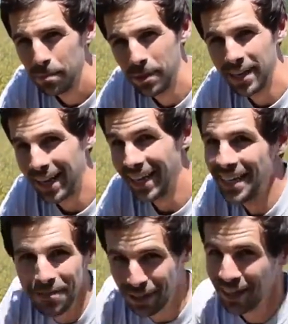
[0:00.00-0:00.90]
But I
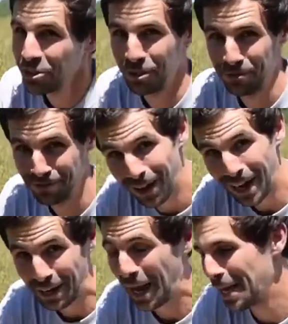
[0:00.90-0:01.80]
never actually
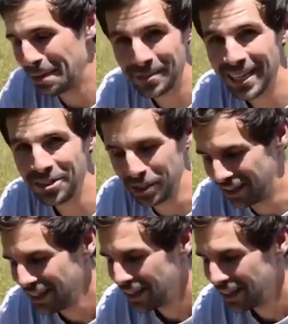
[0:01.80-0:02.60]
defined adaptation.